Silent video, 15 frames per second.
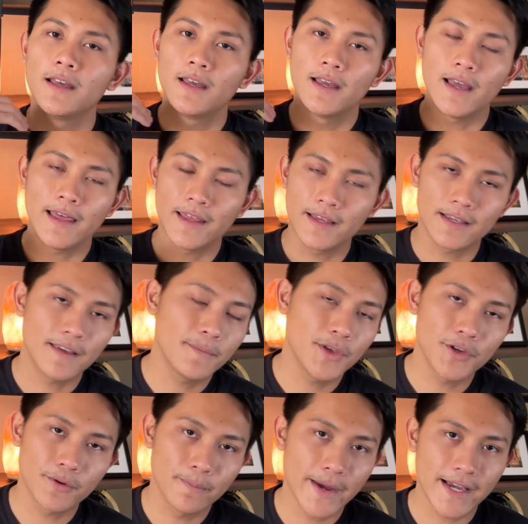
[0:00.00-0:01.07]
and then give me
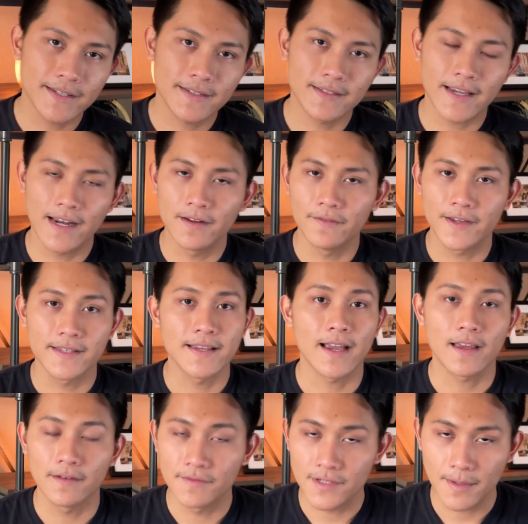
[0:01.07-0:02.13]
your best kind of
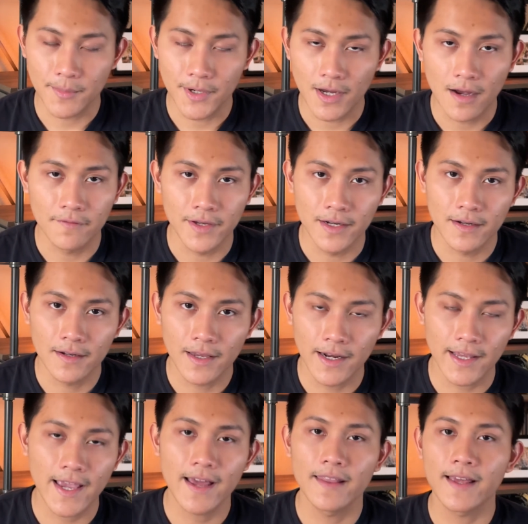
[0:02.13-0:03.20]
executive summary of it. And
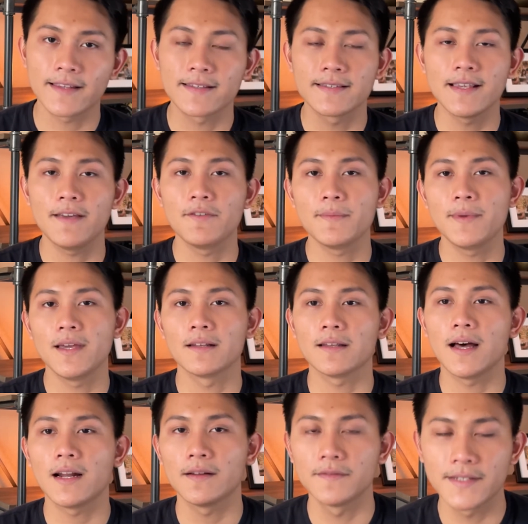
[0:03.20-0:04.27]
again, that's saving me a
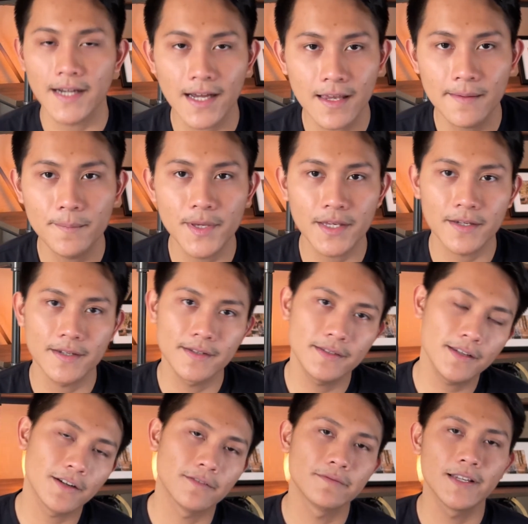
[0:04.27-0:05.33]
lot of time because,
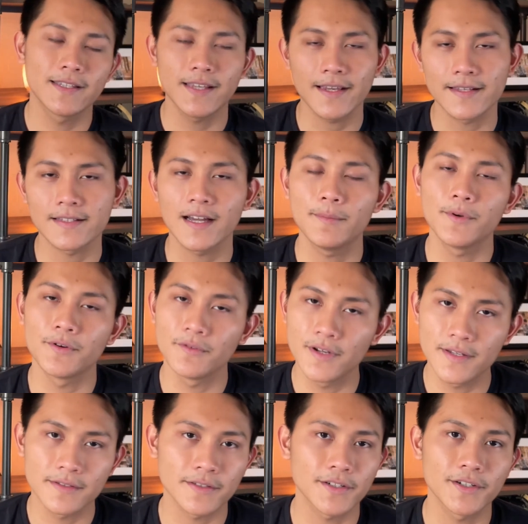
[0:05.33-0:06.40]
it takes time to
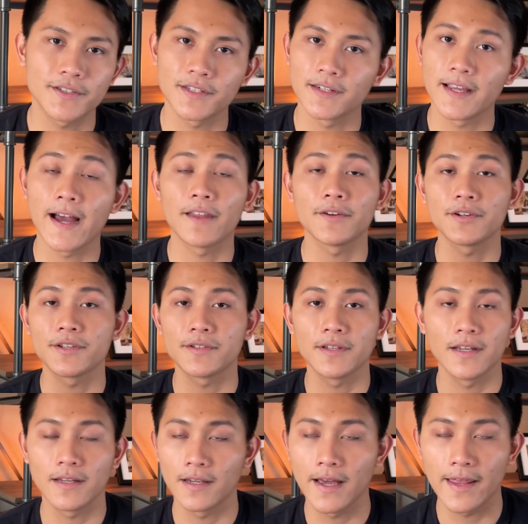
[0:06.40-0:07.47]
research and
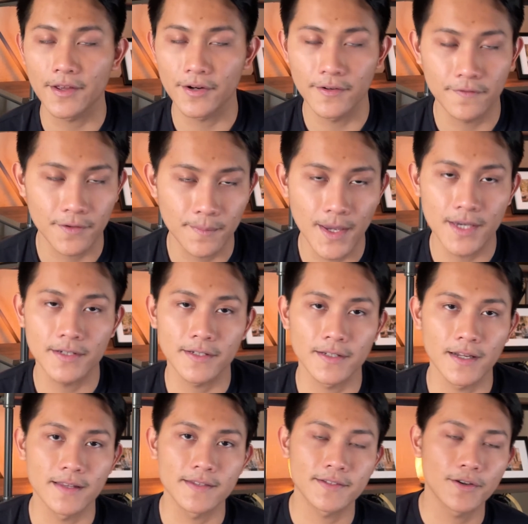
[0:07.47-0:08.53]
gather information.
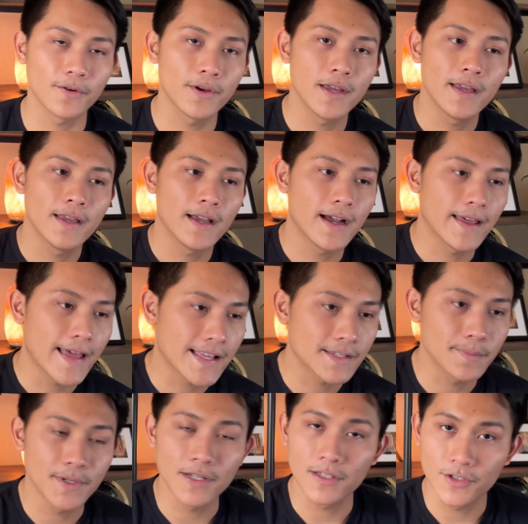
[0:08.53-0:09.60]
And so that's
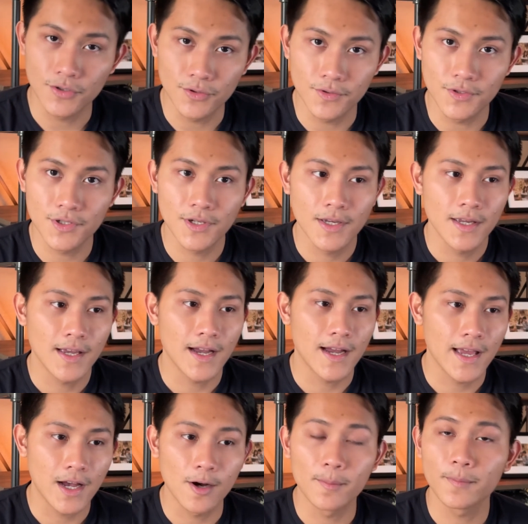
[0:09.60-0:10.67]
been a huge
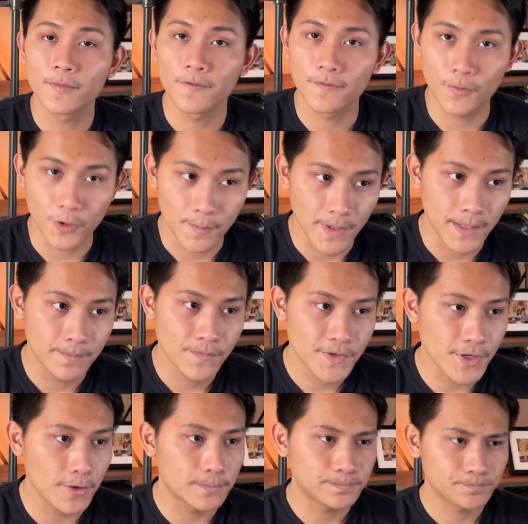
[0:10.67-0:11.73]
help for me.
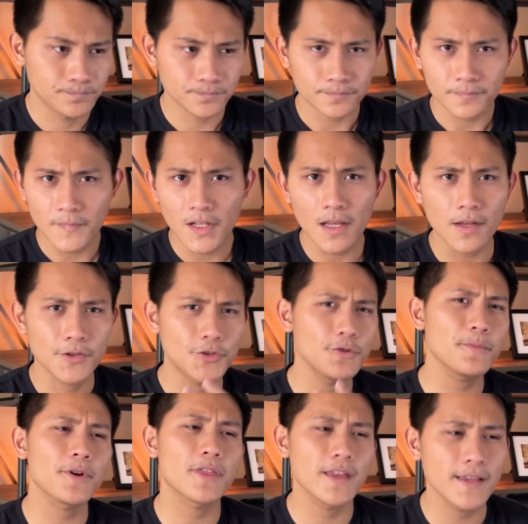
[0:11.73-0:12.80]
So 2
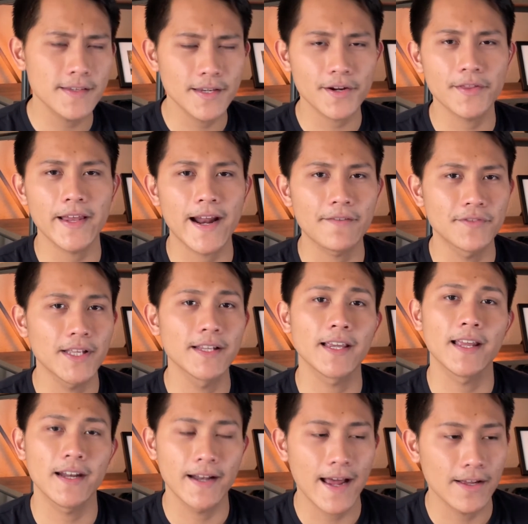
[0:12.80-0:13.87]
more things here that I've
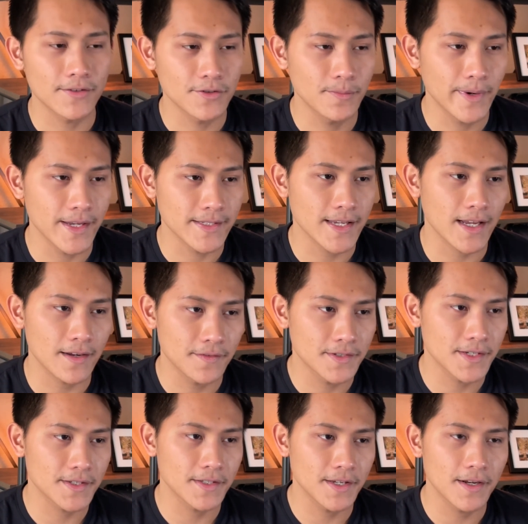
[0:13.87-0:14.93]
delegated out to my executive
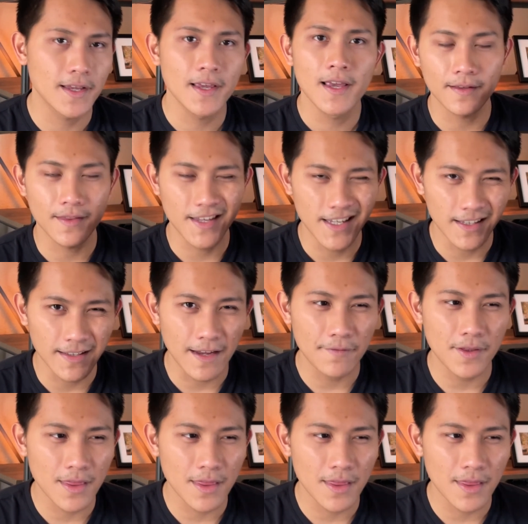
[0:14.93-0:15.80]
assistant. The 11th